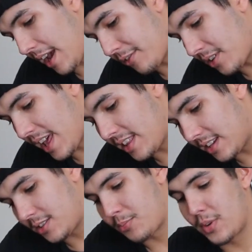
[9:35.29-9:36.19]
After that,
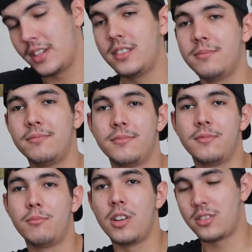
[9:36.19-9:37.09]
that spring
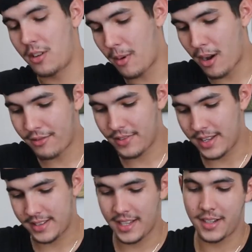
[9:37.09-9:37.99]
must come off,
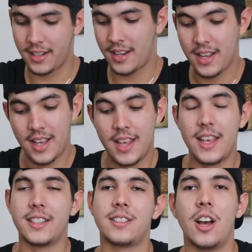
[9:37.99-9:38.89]
and then
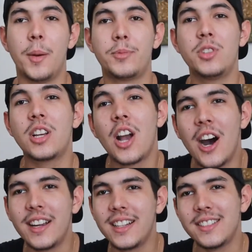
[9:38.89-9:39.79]
it's up to
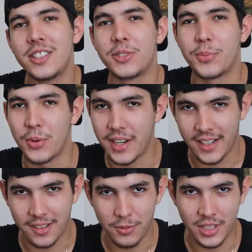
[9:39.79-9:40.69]
cutting the
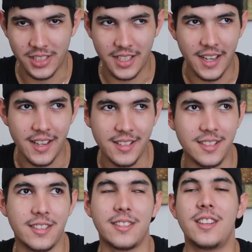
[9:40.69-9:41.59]
spring, which
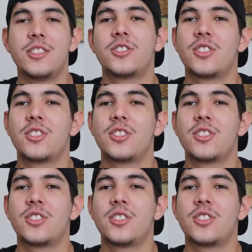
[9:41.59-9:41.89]
is the